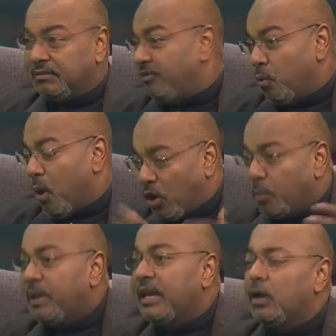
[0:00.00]
If you want to
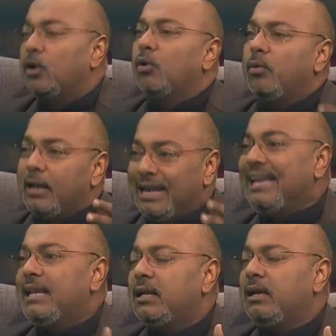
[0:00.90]
be a good
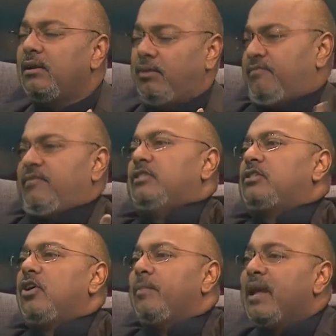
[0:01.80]
leader, you've first
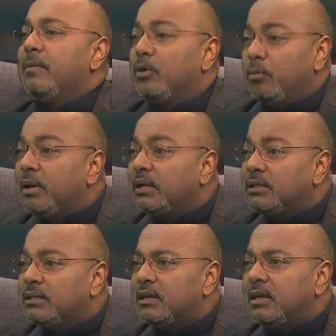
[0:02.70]
got to become a good person.